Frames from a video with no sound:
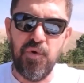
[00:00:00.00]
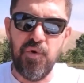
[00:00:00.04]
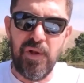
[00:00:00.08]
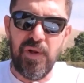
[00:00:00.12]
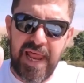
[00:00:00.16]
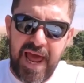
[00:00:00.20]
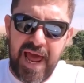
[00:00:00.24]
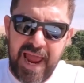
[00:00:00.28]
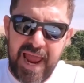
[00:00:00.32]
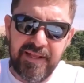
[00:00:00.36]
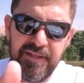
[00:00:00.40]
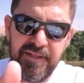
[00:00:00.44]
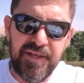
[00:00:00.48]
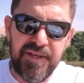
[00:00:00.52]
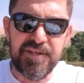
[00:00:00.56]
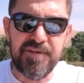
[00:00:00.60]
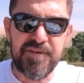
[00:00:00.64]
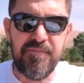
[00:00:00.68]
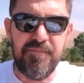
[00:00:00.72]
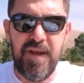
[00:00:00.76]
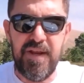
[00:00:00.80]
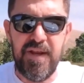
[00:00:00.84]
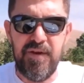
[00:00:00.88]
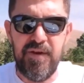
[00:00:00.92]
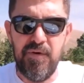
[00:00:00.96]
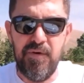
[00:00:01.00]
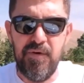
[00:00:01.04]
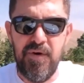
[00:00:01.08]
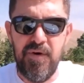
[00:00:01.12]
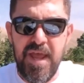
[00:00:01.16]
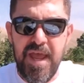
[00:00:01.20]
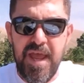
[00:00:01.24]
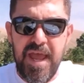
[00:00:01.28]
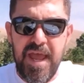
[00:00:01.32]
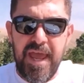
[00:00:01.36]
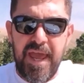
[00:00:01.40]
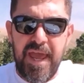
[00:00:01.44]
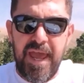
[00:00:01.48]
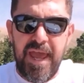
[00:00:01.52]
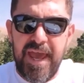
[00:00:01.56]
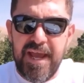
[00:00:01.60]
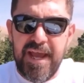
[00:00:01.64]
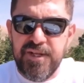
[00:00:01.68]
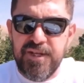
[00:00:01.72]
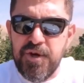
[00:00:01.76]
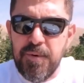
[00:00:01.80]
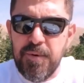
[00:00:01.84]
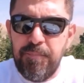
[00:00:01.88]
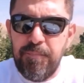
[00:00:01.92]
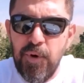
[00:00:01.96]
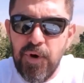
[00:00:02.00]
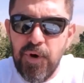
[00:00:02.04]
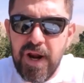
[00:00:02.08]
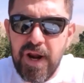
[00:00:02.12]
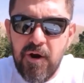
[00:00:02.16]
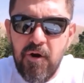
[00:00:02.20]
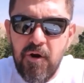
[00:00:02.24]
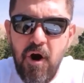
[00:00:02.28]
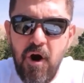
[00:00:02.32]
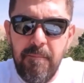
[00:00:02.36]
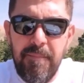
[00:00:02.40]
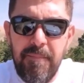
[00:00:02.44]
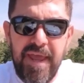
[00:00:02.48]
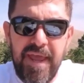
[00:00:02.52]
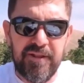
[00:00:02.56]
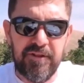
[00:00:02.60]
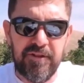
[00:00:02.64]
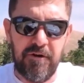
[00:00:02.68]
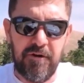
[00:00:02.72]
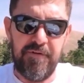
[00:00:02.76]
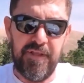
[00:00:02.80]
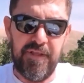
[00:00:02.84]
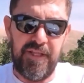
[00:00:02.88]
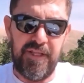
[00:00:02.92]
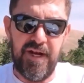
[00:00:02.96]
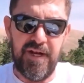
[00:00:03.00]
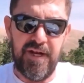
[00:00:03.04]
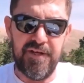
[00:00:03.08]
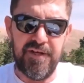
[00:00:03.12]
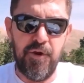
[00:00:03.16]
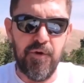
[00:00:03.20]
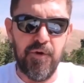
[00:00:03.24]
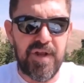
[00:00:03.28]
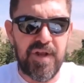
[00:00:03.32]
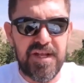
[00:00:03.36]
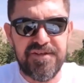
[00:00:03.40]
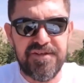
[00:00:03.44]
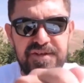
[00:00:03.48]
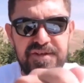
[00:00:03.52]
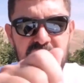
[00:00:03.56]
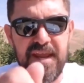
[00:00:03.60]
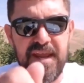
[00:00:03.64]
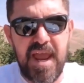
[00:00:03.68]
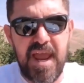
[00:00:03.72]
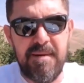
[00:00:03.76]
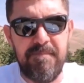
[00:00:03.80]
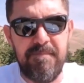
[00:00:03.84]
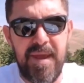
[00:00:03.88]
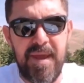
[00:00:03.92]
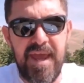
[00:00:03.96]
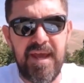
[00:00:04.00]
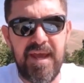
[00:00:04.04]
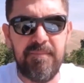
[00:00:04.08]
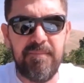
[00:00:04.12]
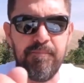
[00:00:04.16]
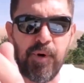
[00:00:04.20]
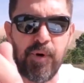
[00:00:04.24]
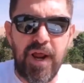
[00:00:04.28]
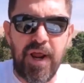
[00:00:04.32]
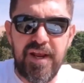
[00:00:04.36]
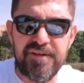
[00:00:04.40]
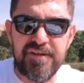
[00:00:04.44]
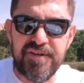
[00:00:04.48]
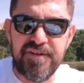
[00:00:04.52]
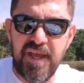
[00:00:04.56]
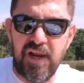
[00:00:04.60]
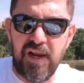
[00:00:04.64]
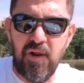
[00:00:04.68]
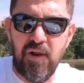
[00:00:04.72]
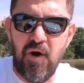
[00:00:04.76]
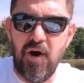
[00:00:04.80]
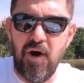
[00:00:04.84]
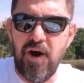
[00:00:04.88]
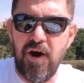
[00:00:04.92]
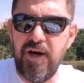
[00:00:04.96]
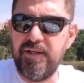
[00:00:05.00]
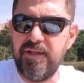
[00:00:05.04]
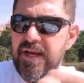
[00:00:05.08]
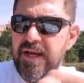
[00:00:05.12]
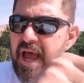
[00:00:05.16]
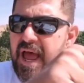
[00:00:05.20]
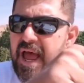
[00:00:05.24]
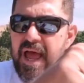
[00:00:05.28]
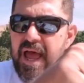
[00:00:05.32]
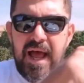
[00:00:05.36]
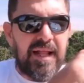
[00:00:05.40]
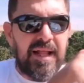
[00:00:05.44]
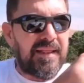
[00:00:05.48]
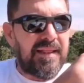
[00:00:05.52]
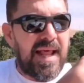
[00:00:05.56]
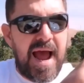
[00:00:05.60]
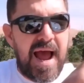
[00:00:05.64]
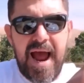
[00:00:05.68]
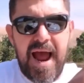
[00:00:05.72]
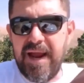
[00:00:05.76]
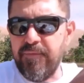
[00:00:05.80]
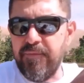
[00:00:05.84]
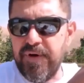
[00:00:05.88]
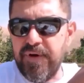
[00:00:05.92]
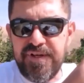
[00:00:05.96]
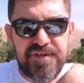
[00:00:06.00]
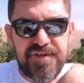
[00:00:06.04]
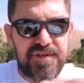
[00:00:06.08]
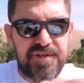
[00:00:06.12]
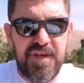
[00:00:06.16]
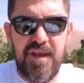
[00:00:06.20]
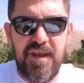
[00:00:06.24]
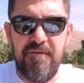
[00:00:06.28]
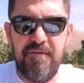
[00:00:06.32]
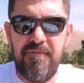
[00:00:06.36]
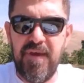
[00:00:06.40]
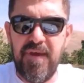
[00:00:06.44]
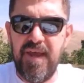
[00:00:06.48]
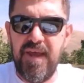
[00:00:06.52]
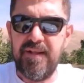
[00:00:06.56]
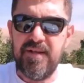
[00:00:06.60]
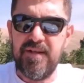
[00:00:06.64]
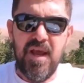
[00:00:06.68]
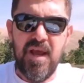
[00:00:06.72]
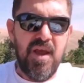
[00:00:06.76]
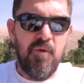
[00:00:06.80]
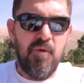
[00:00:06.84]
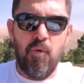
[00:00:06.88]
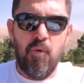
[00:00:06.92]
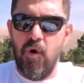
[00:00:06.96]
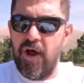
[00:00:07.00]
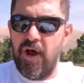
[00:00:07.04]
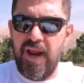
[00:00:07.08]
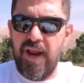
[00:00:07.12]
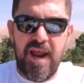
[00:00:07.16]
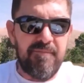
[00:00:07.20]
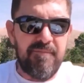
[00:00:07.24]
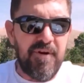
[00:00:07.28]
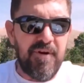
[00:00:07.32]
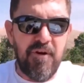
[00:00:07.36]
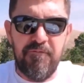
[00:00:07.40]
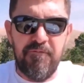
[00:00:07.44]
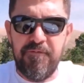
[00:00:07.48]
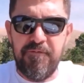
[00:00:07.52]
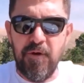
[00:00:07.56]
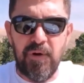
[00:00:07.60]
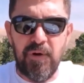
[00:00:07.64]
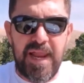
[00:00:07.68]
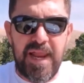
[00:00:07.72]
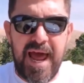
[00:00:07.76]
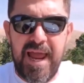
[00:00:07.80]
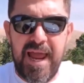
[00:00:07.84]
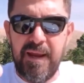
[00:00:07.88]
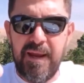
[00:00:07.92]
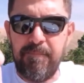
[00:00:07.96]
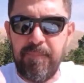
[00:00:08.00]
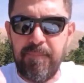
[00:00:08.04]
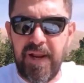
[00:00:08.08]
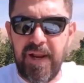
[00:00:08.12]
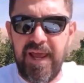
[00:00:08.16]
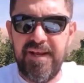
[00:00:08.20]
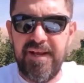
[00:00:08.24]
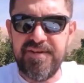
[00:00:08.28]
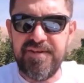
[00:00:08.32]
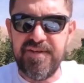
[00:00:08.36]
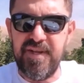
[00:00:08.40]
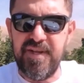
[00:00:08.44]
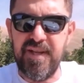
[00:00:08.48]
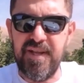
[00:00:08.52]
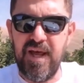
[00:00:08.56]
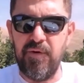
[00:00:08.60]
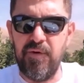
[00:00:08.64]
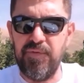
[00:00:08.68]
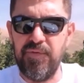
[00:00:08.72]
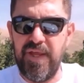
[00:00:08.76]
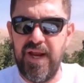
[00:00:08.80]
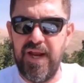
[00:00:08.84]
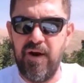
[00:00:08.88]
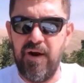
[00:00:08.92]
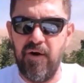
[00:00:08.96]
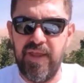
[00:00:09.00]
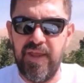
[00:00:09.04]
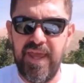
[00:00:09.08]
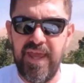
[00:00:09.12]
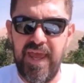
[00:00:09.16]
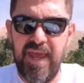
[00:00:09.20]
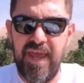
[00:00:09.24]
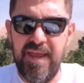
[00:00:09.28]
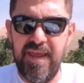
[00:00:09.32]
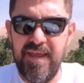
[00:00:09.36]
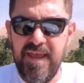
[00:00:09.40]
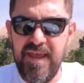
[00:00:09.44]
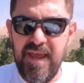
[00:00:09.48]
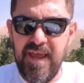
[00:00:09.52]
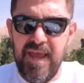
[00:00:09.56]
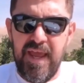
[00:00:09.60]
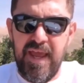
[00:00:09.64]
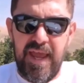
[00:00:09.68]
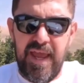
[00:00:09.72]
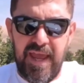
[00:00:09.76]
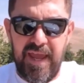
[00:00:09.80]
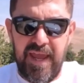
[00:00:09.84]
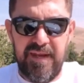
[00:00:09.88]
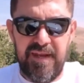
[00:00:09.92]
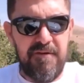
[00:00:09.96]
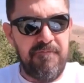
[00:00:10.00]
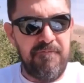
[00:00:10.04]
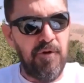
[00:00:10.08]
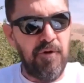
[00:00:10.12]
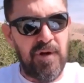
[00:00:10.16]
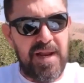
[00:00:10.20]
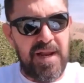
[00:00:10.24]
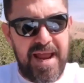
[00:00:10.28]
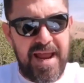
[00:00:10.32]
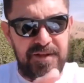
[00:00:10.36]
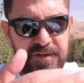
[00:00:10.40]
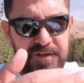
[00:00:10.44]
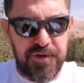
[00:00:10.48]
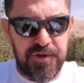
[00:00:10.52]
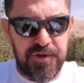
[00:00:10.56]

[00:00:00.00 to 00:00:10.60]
like this video and to put a comment over there. You can say amen, praise the Lord, I receive it, whatever you feel like, placing down there, okay? And if you like to